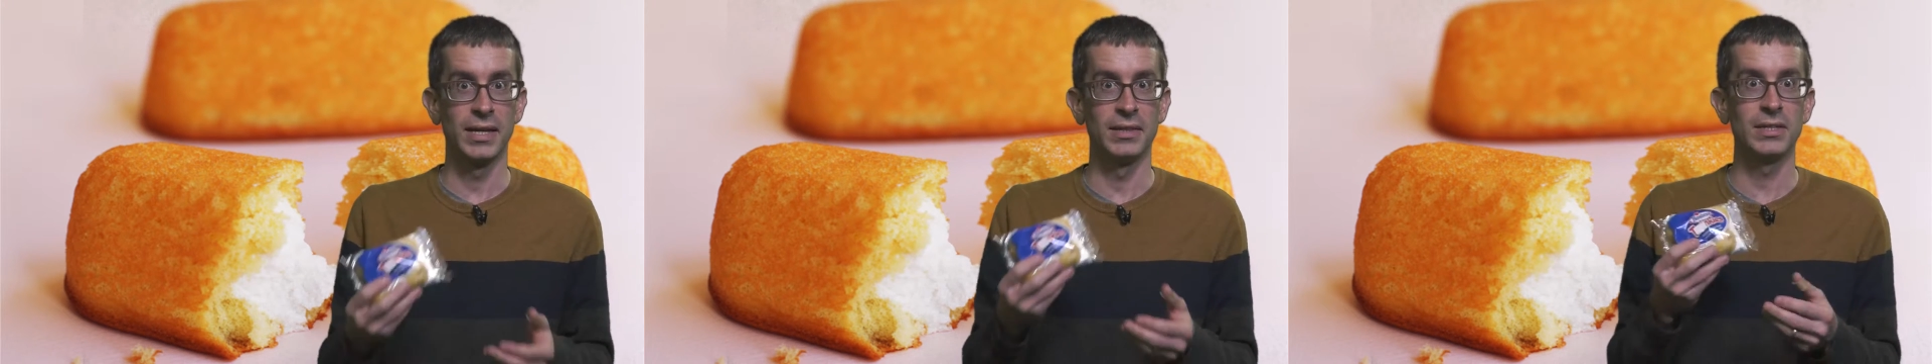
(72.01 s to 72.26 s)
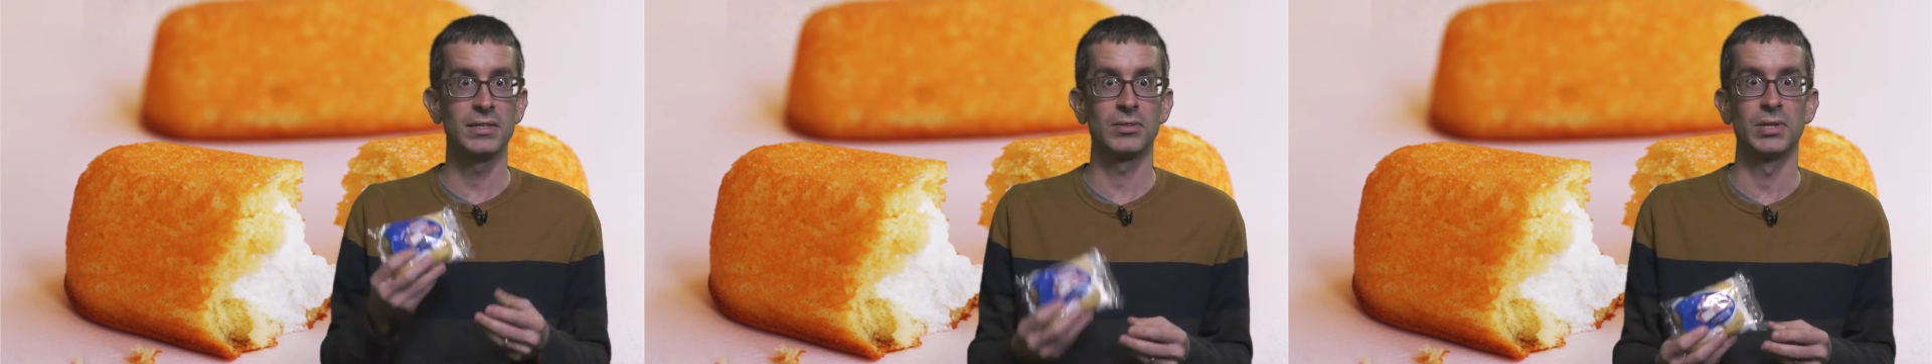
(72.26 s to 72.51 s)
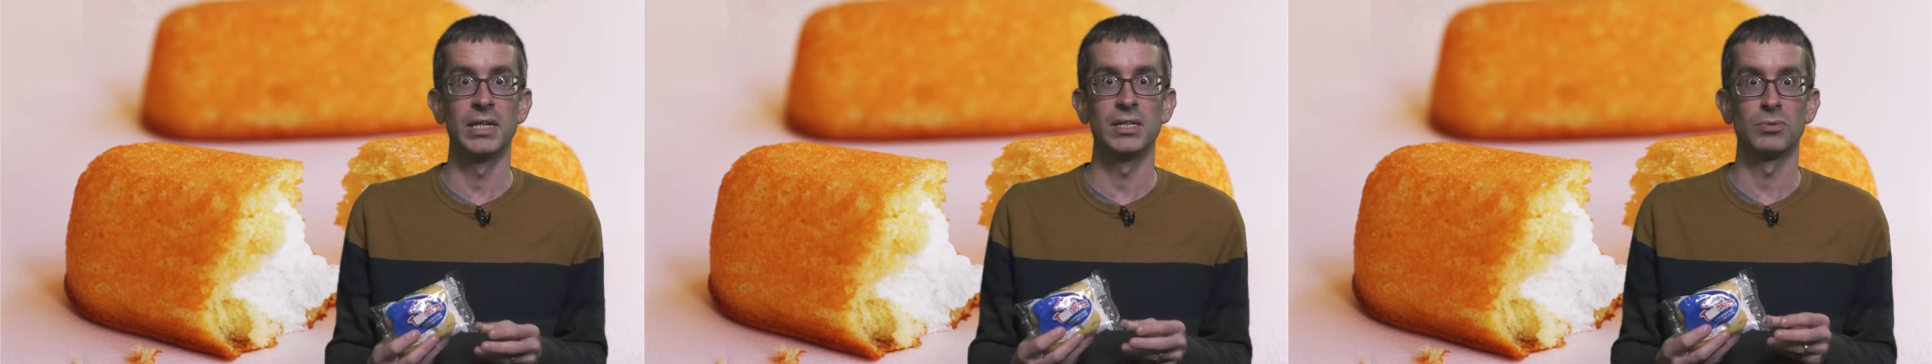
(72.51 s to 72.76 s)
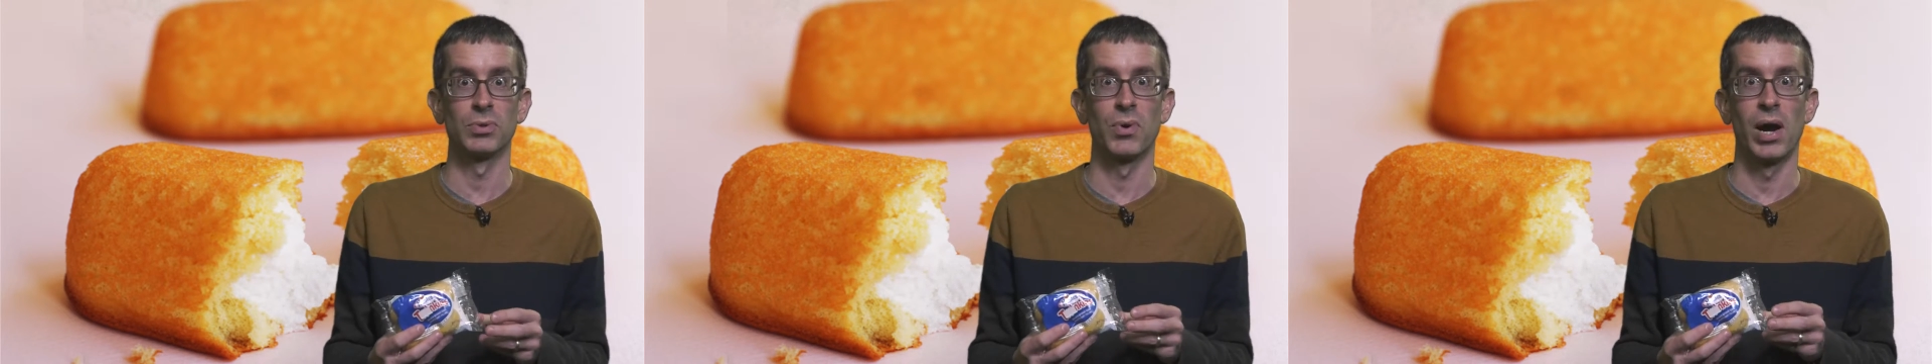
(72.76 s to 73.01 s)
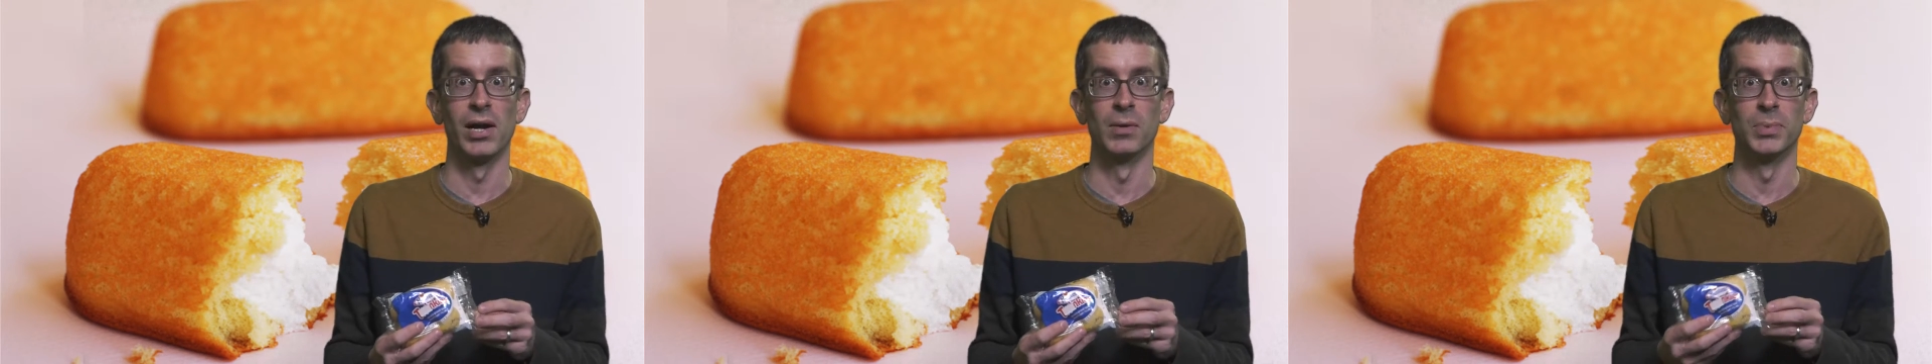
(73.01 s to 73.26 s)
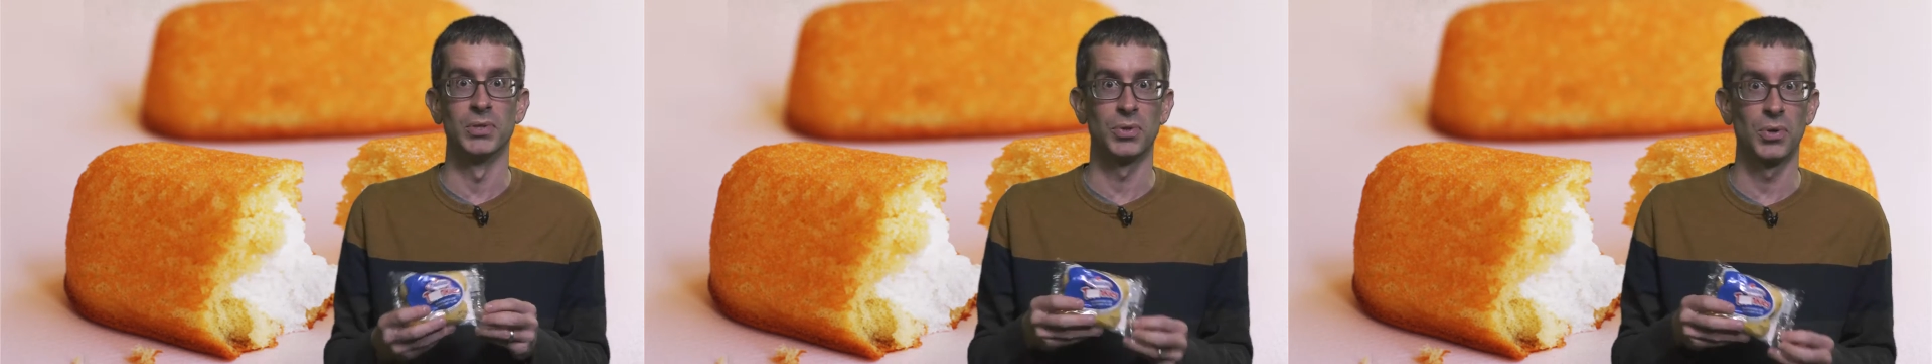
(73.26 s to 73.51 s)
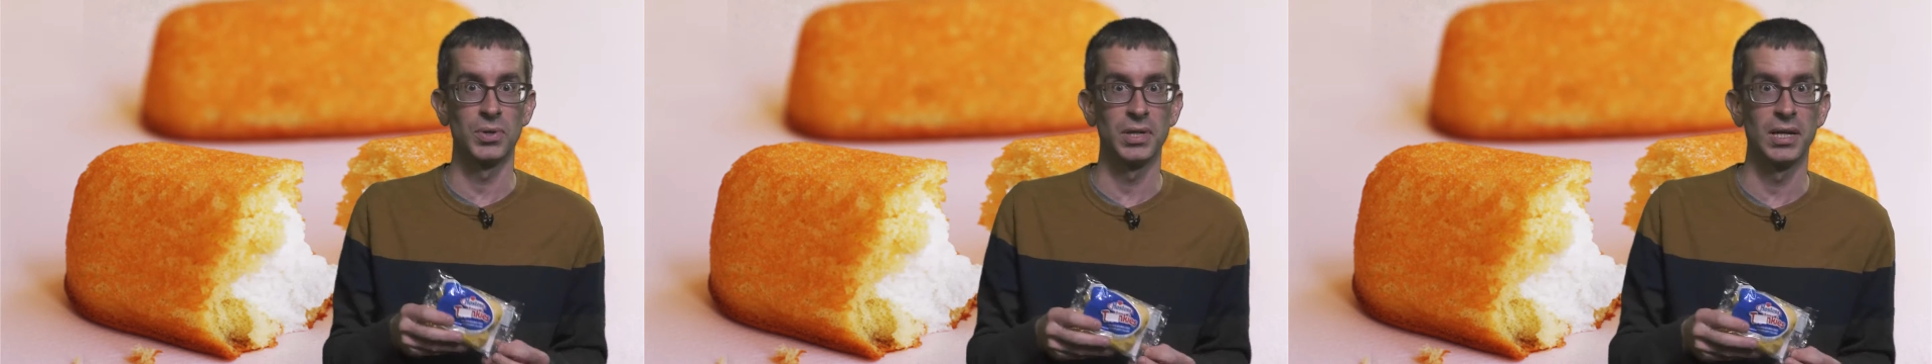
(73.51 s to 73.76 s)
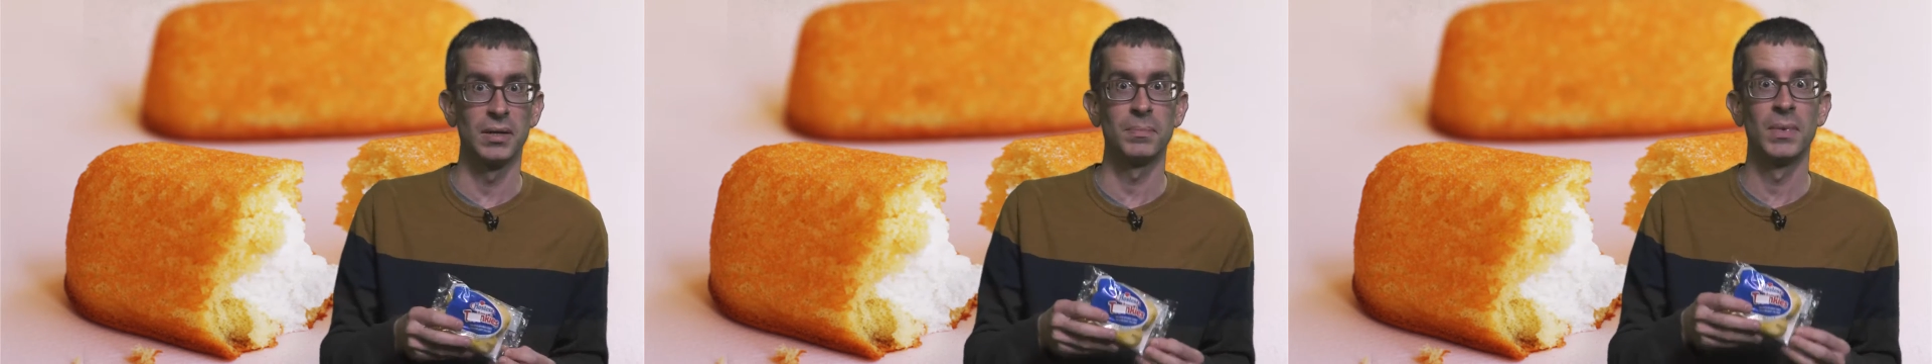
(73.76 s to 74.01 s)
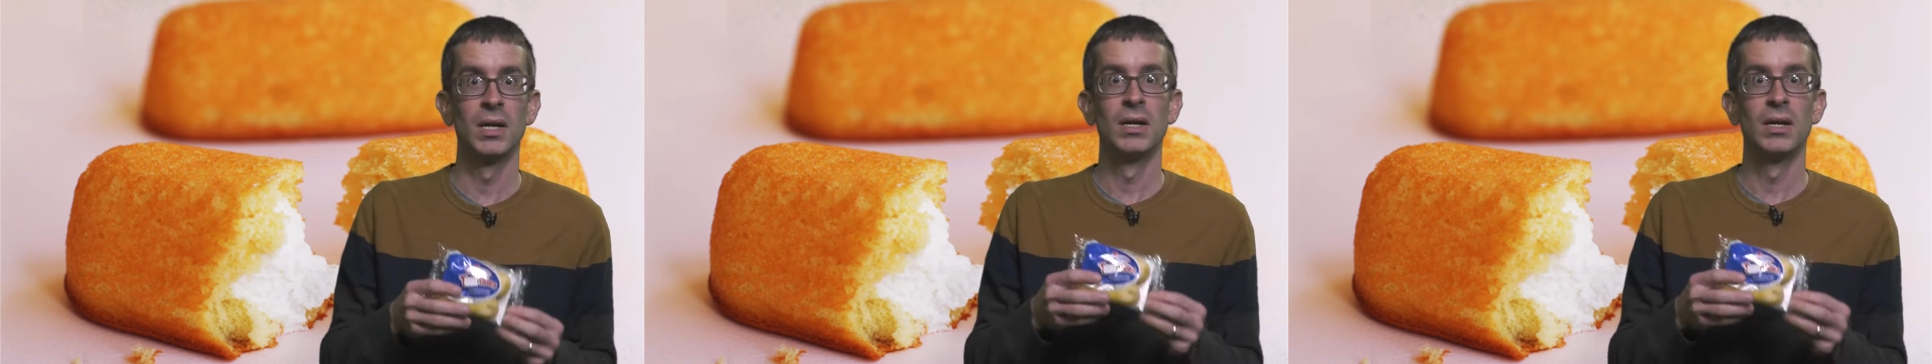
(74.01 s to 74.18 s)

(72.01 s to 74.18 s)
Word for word: And these ingredients require petroleum,